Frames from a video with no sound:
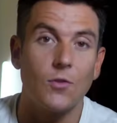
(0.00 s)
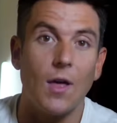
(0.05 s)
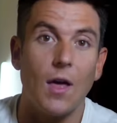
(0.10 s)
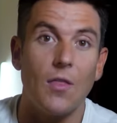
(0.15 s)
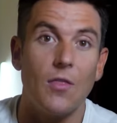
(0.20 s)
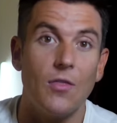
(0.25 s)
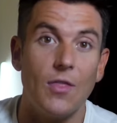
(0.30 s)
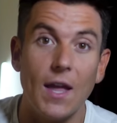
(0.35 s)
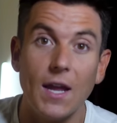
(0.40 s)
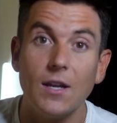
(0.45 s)

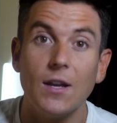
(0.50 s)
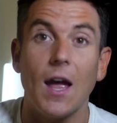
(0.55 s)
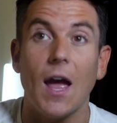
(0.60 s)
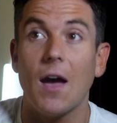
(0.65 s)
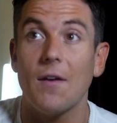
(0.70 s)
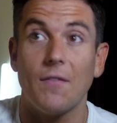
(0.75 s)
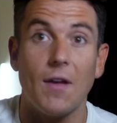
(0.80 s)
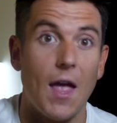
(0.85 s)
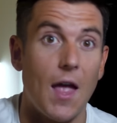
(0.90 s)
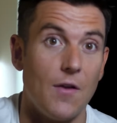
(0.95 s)
that they
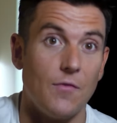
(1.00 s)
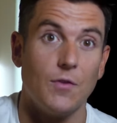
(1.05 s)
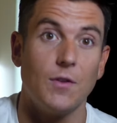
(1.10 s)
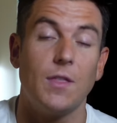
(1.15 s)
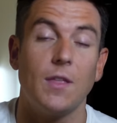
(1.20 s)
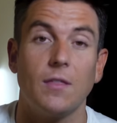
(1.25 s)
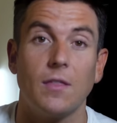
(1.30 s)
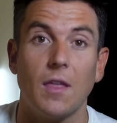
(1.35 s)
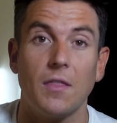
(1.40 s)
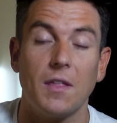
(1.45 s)
have
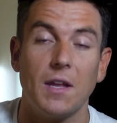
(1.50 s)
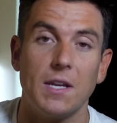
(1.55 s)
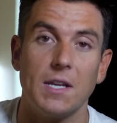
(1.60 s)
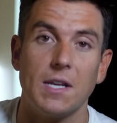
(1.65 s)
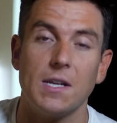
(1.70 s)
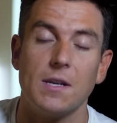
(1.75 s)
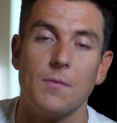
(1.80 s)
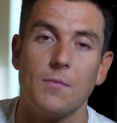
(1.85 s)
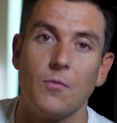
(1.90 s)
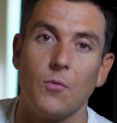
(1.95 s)
everything that they
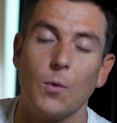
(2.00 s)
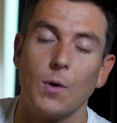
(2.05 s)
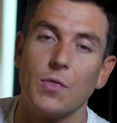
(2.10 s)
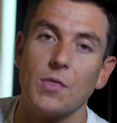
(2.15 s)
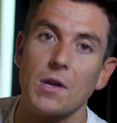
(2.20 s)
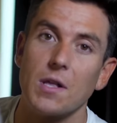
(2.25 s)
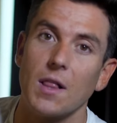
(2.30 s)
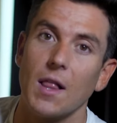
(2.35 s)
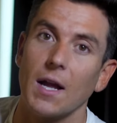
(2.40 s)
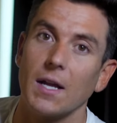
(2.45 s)
need with
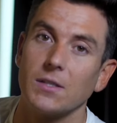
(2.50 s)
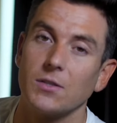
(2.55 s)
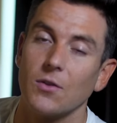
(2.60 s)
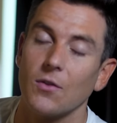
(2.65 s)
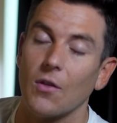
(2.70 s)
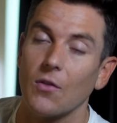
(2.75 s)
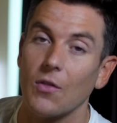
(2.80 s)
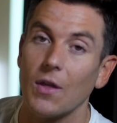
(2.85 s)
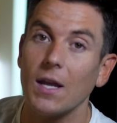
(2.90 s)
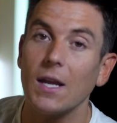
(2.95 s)
the client so
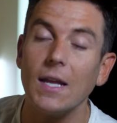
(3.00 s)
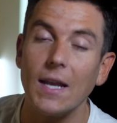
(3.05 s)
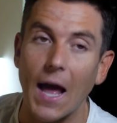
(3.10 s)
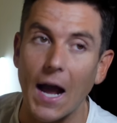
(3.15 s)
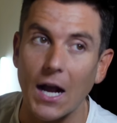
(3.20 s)
that they can